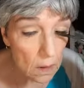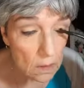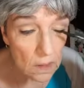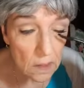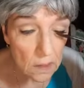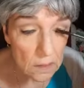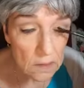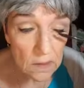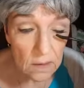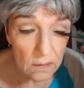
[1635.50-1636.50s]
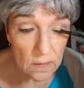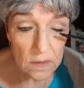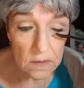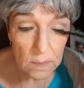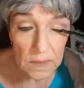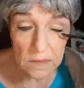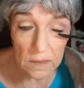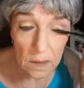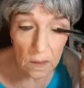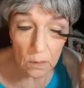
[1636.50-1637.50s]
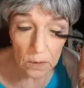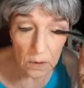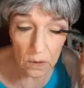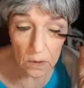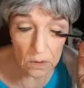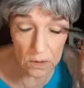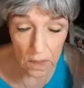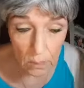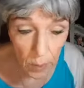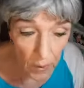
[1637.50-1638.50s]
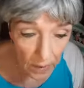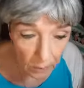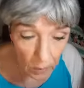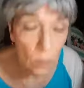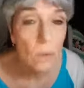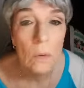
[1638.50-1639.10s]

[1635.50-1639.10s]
tons of this mascara when you use that primer.